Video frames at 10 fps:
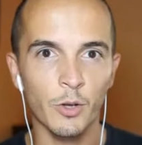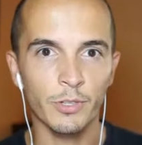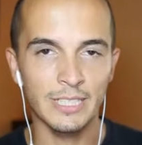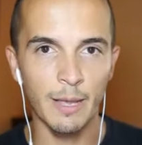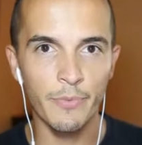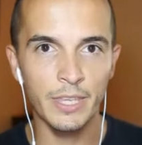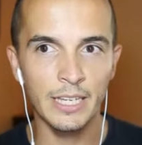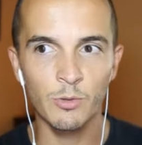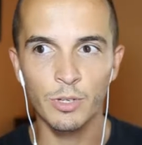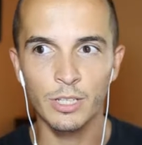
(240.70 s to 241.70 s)
of something
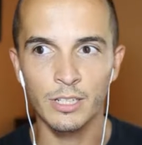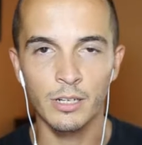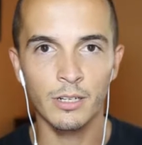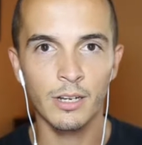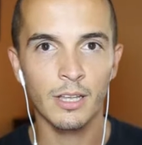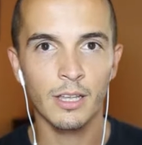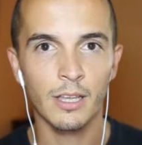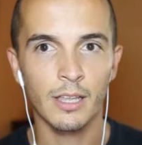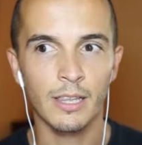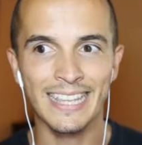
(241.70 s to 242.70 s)
in return
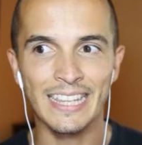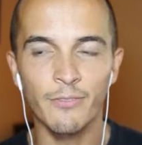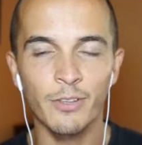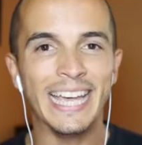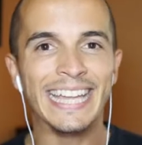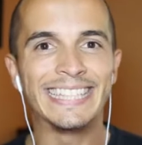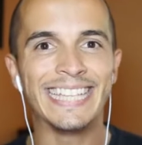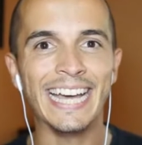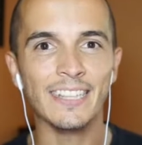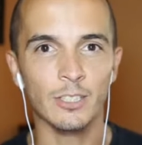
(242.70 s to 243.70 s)
that they feel
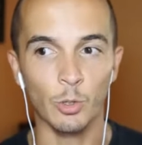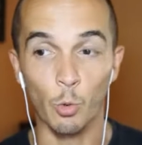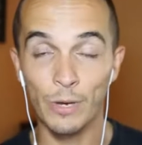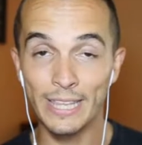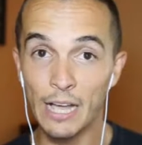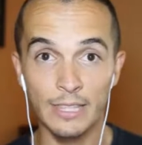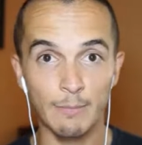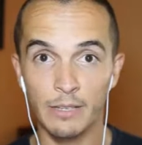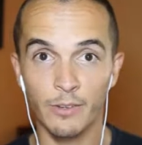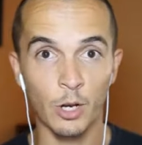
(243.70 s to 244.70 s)
entitled to without
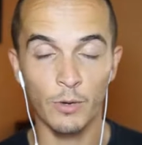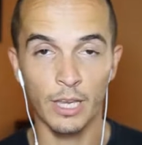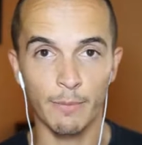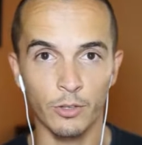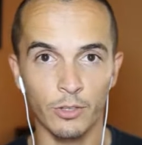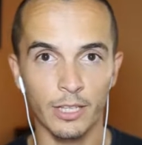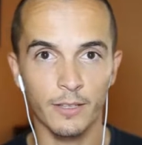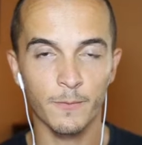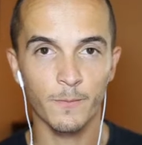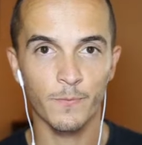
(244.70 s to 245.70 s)
them even knowing about it.
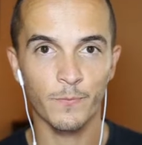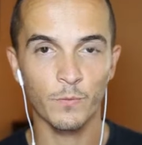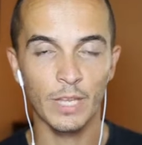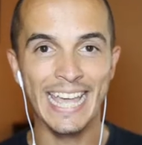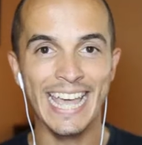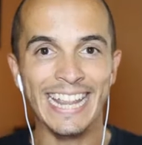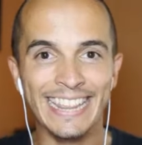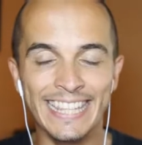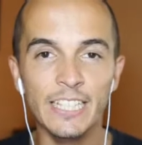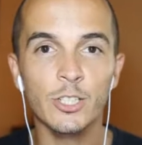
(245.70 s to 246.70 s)

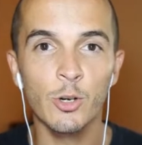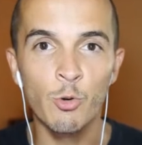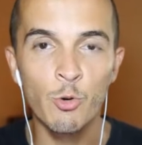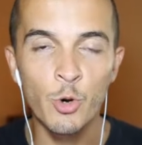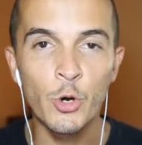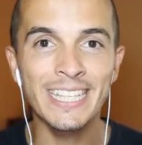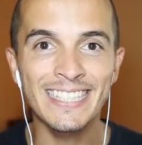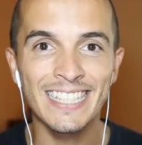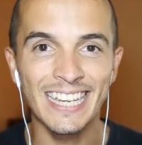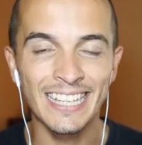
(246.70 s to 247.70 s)
And this
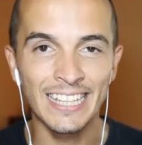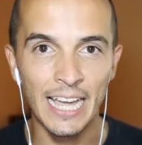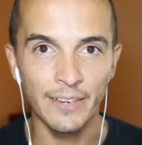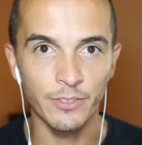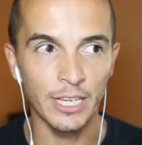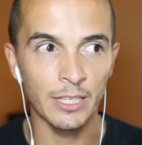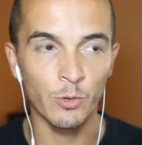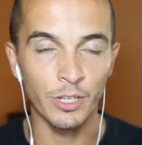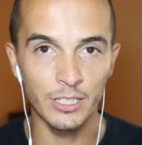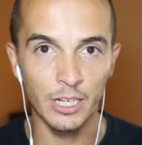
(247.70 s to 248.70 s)
ruins lives. It
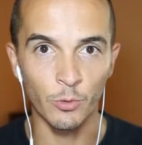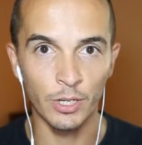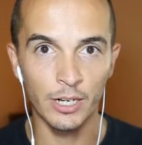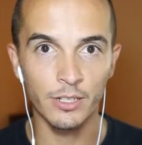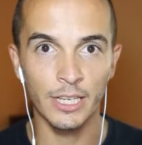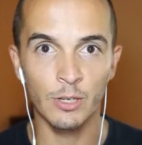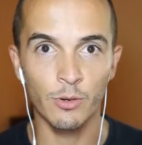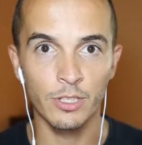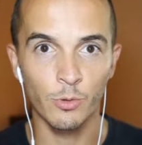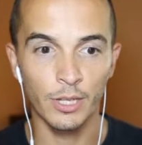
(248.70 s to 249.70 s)
ruins careers. It
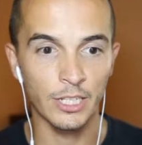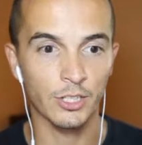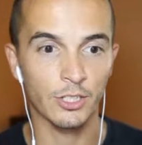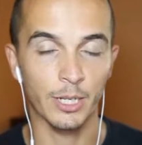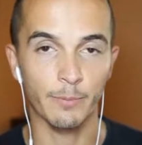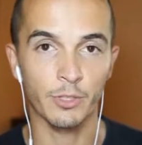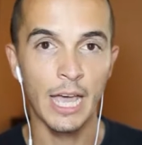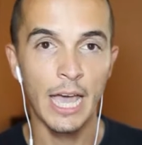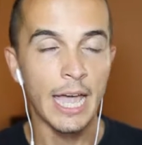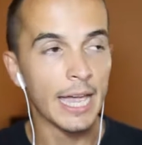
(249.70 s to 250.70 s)
ruins relationships.
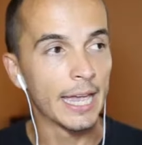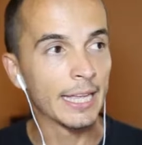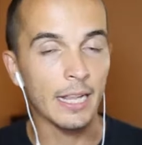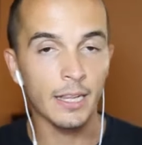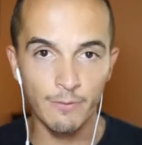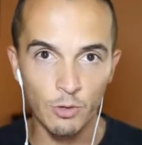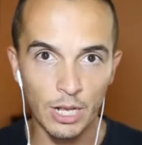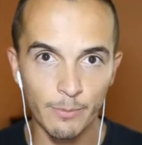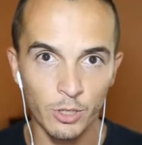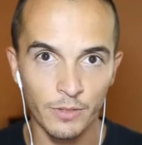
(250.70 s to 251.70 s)
And I'll give you a
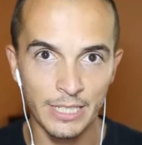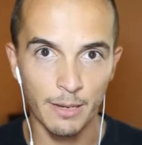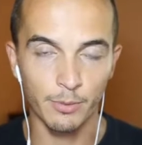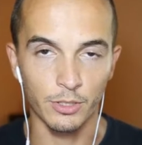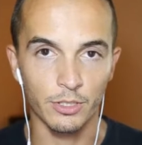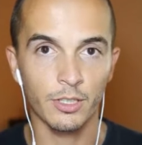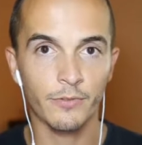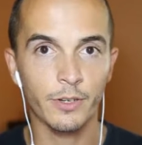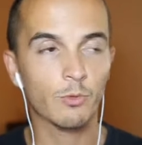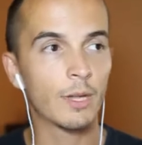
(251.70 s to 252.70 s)
couple of examples. The
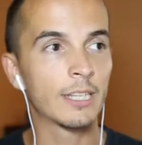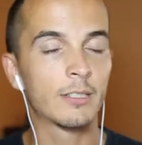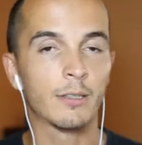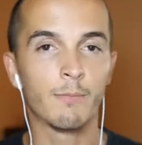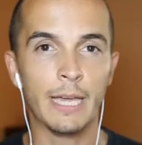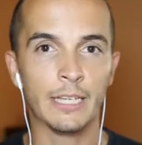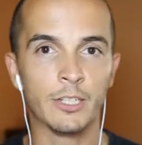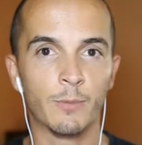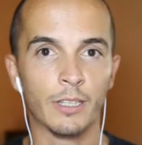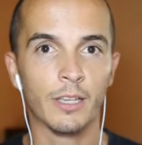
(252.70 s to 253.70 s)
first one is
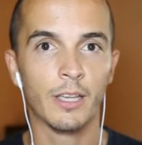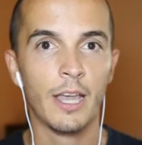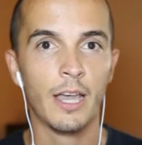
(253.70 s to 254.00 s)
management.